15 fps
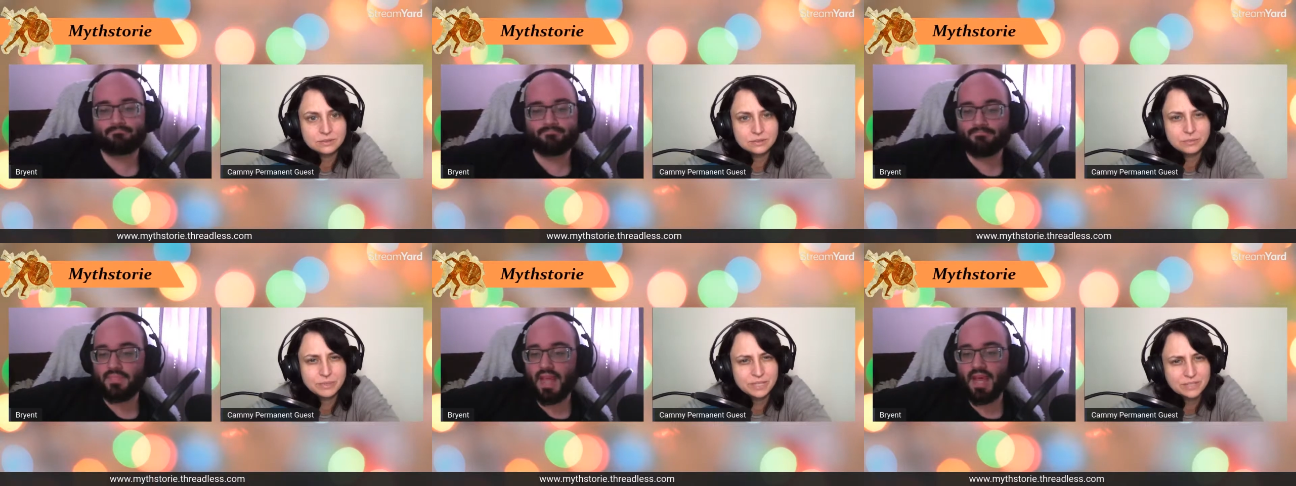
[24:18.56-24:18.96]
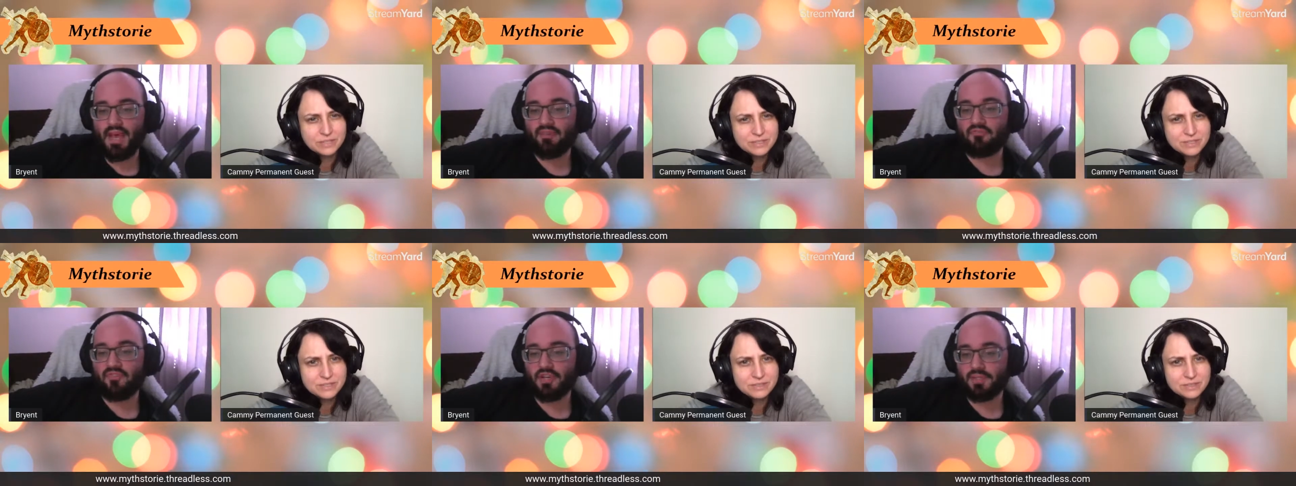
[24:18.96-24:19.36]

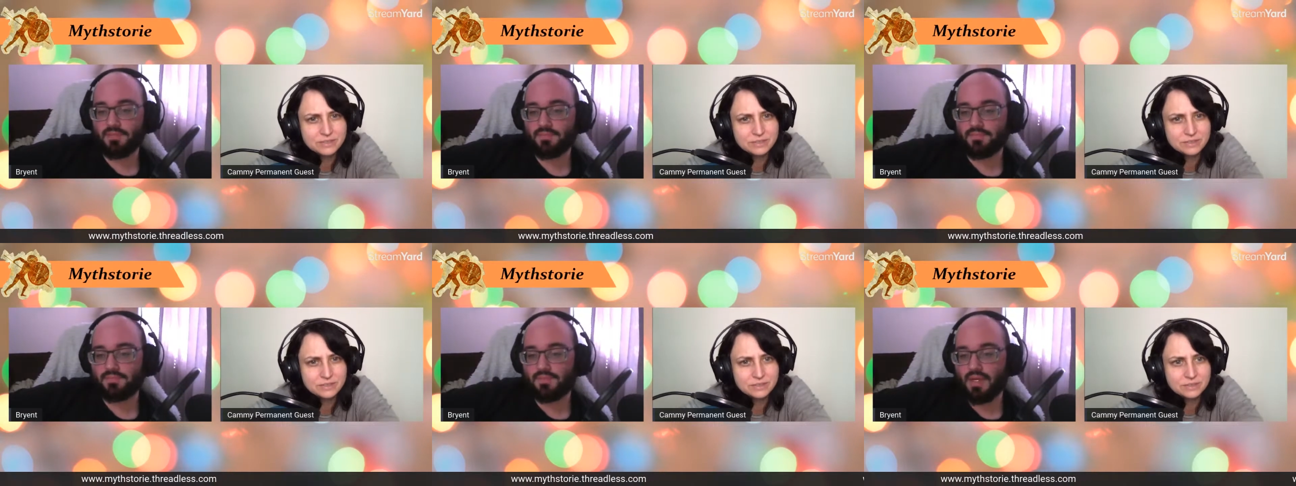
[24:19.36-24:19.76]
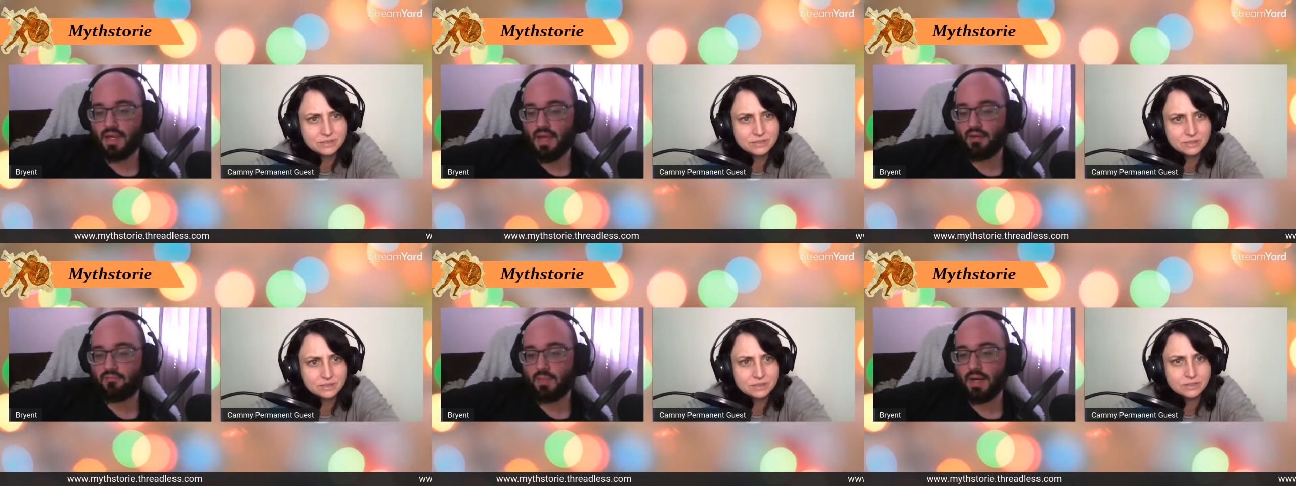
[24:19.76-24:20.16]
Speaker 1: Lepidus?
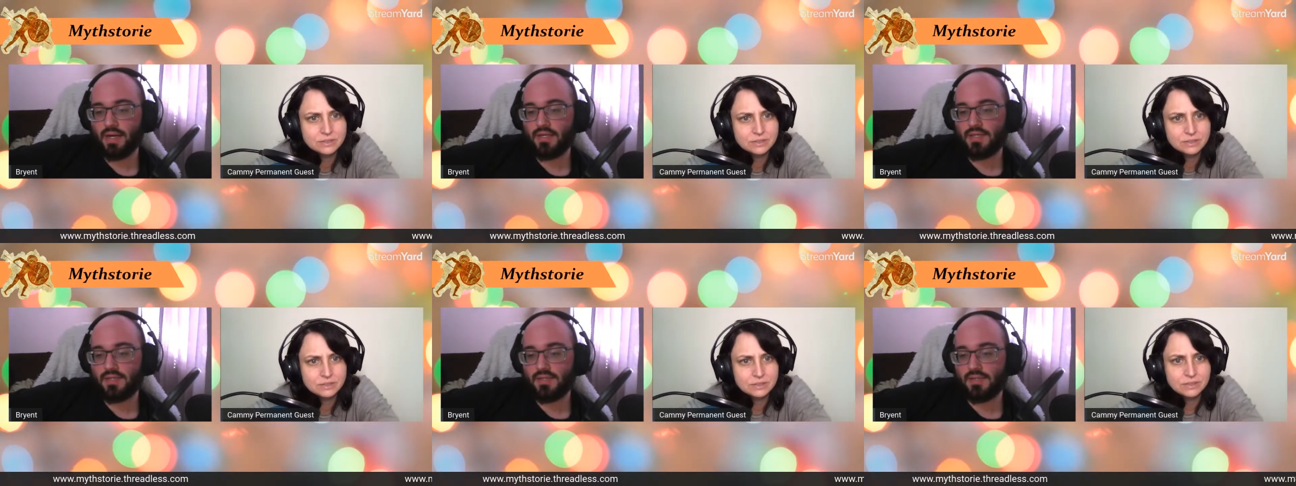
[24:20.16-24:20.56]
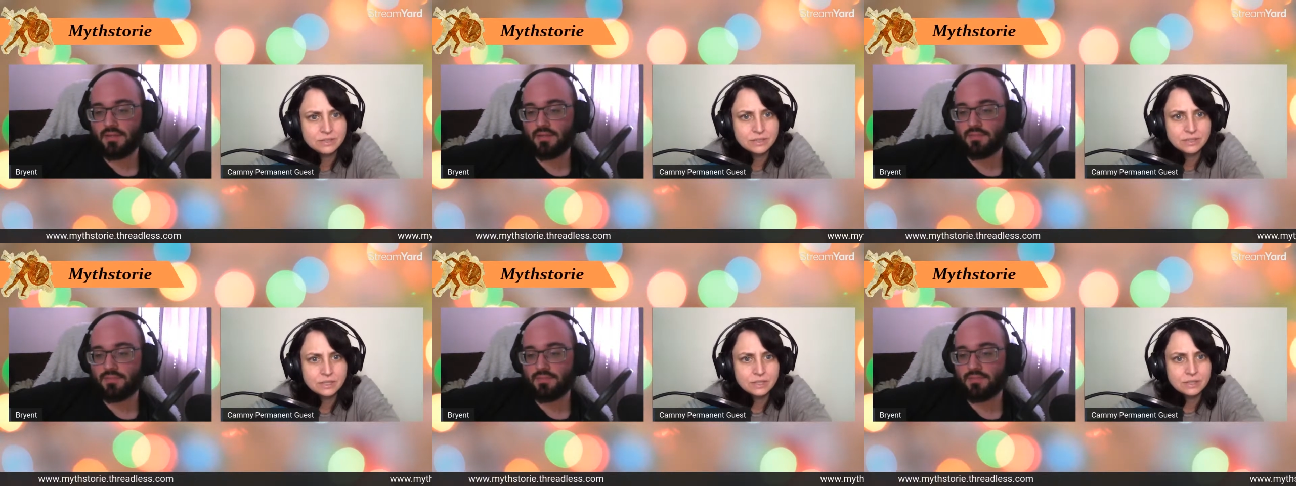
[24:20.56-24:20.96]
Speaker 2: F minus.
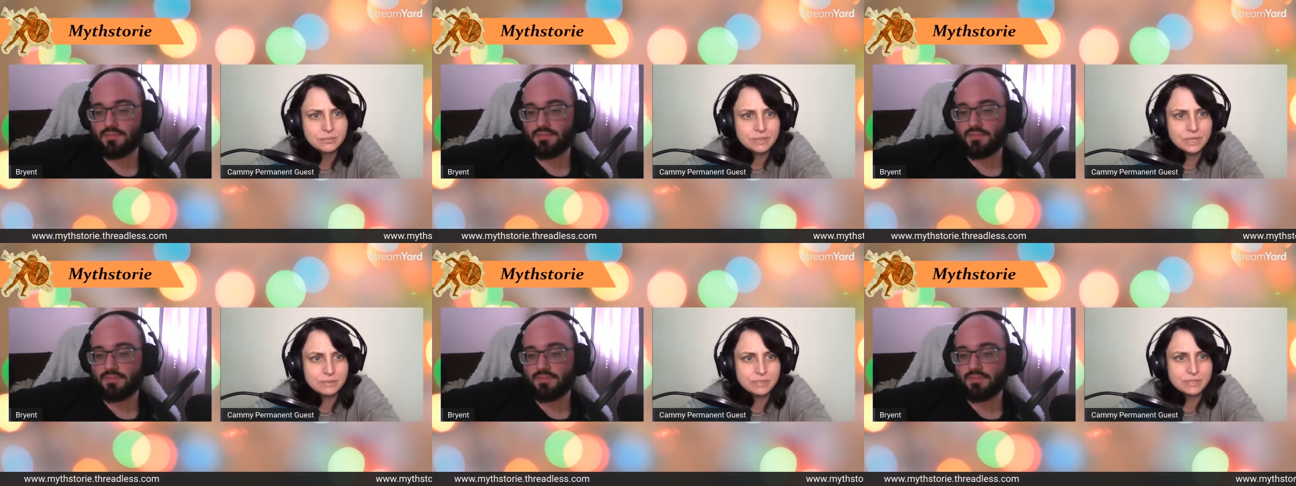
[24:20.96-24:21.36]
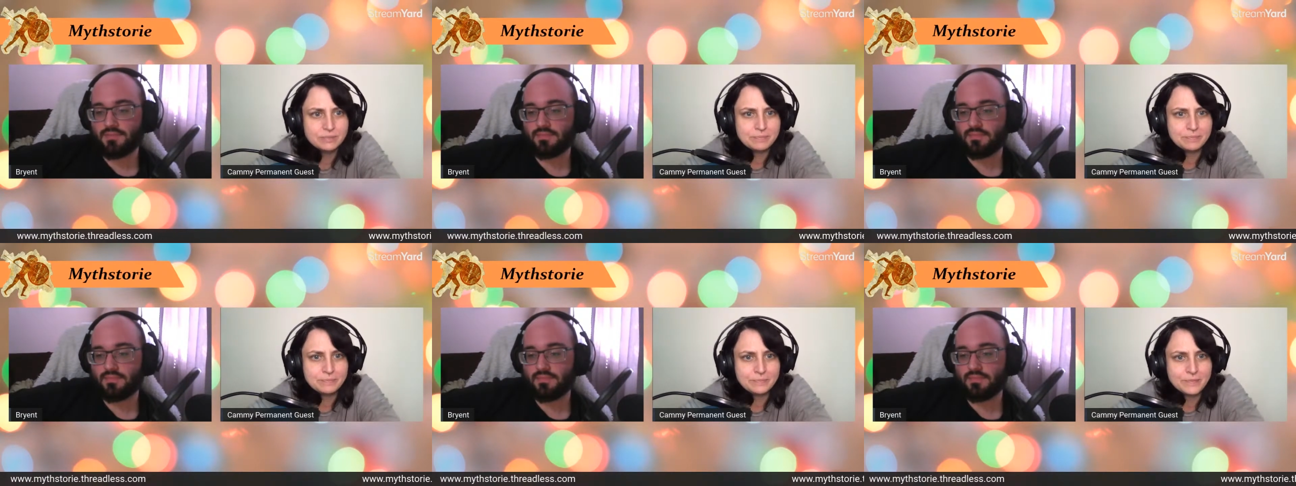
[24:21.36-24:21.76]

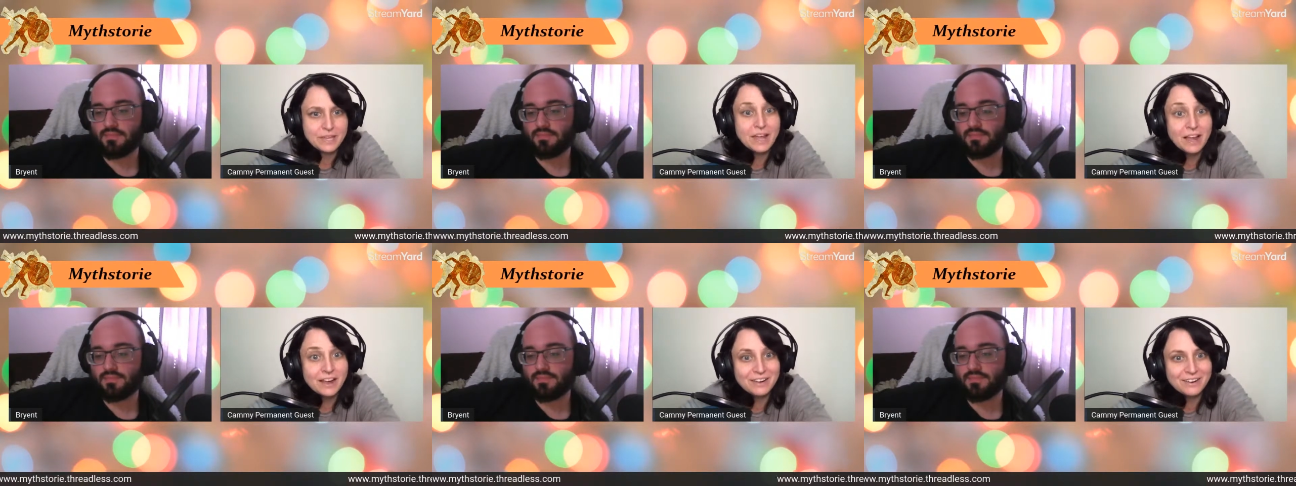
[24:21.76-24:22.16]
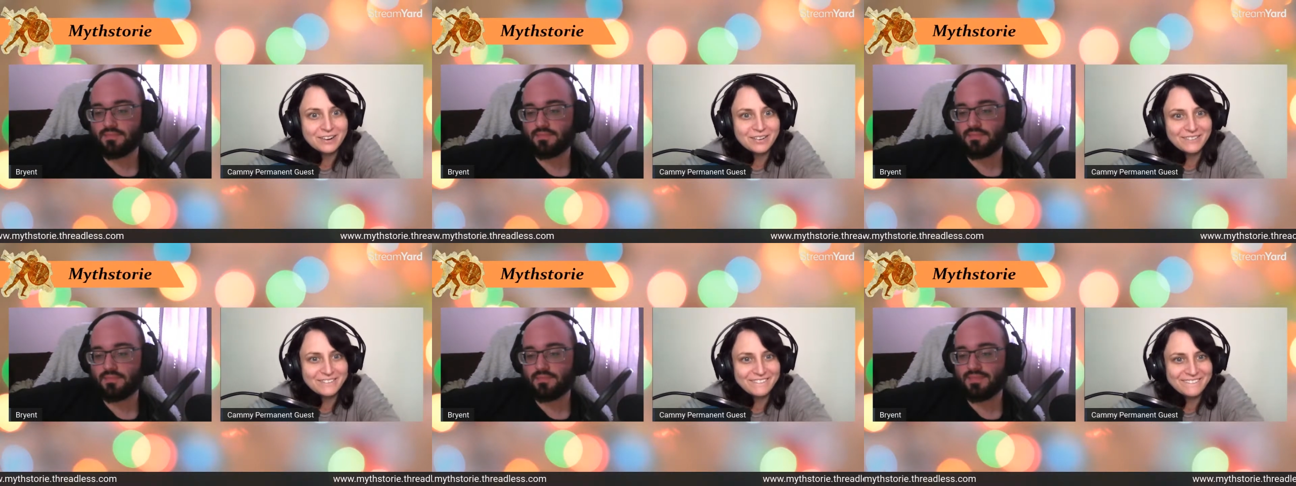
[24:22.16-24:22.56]
Speaker 1: Maybe. Yeah, I
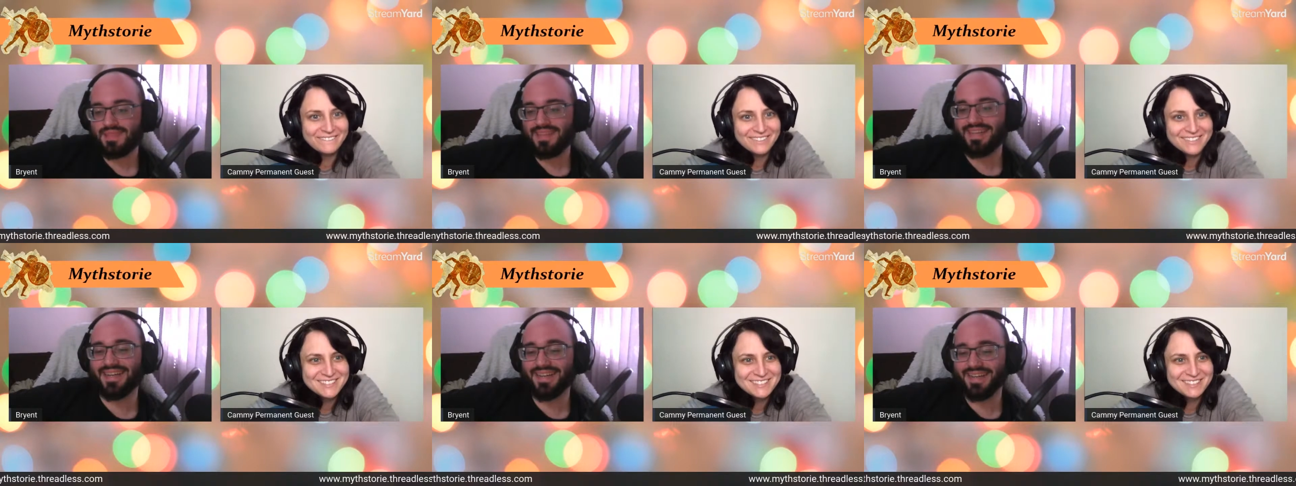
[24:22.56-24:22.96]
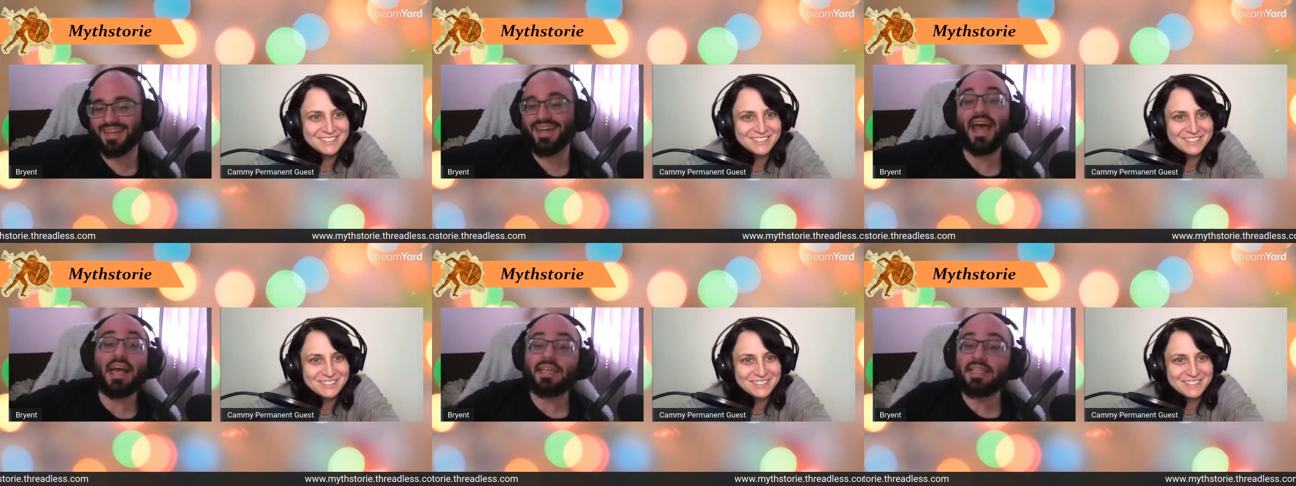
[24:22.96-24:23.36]
know. So I
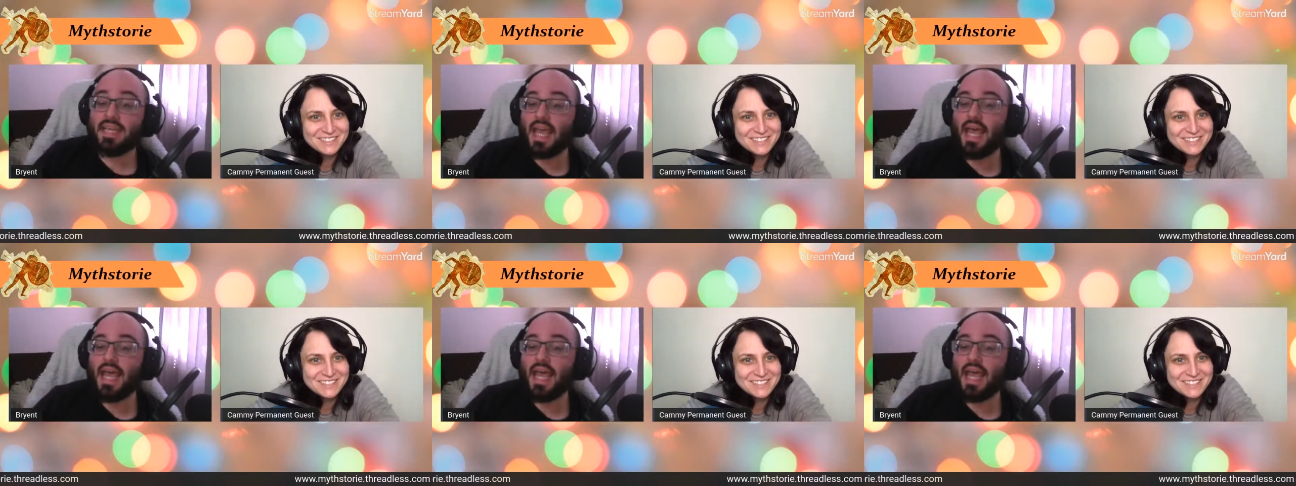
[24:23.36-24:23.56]
do want to